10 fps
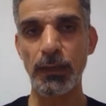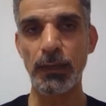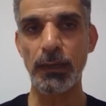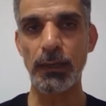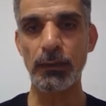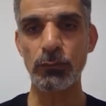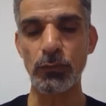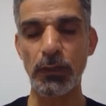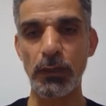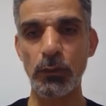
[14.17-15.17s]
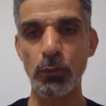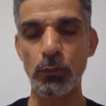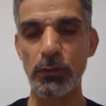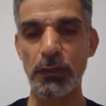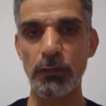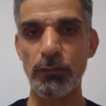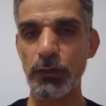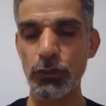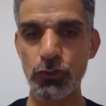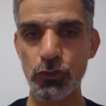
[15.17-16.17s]
And today we will give
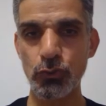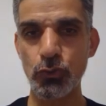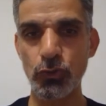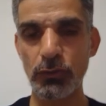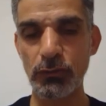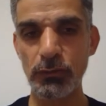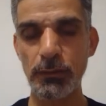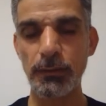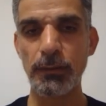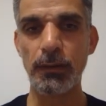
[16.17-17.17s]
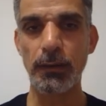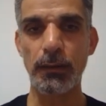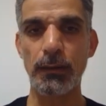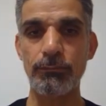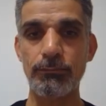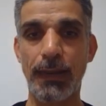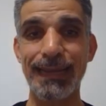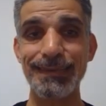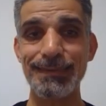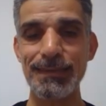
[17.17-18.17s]
a short um,
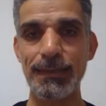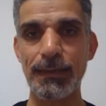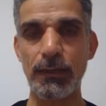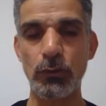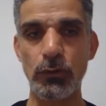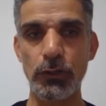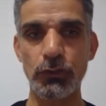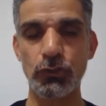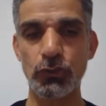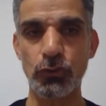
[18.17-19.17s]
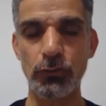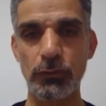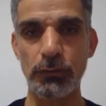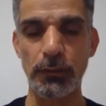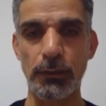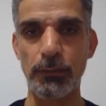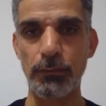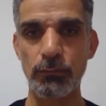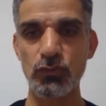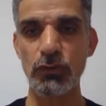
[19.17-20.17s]
idea or a short
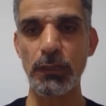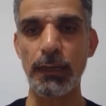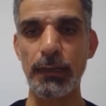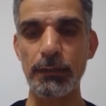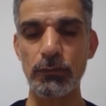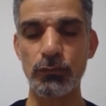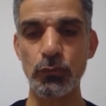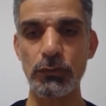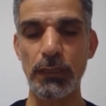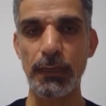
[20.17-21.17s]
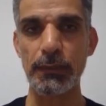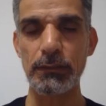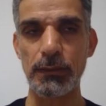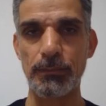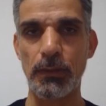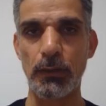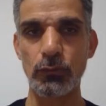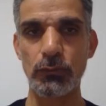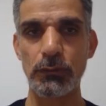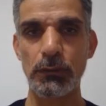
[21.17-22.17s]
uh, slides, few slides
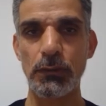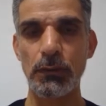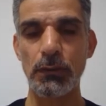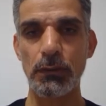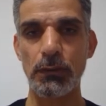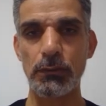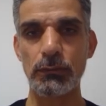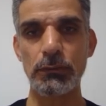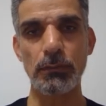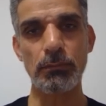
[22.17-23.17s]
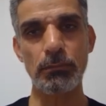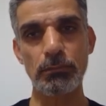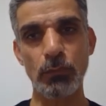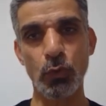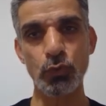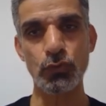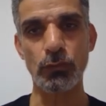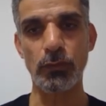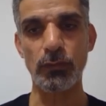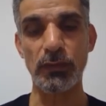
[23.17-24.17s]
about uh, some modes
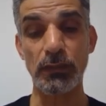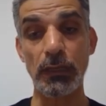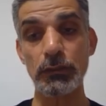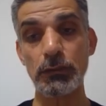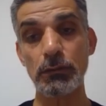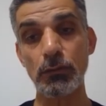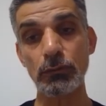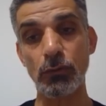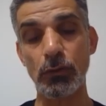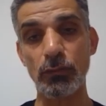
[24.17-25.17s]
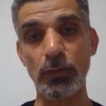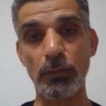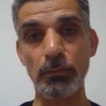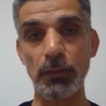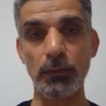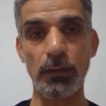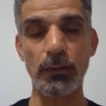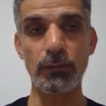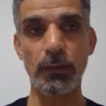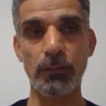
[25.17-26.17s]
of the ventilation. Not all of them, but
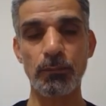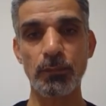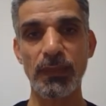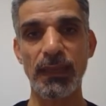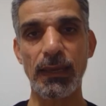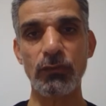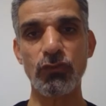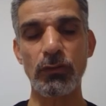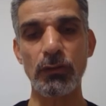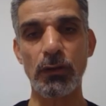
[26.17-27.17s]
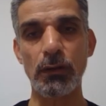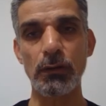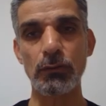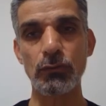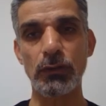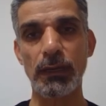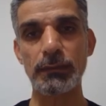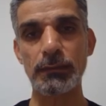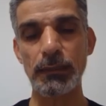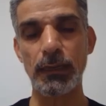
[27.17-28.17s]
it's a, a general good
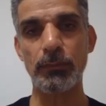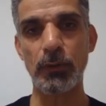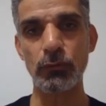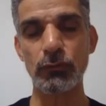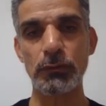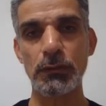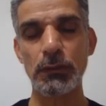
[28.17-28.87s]
idea about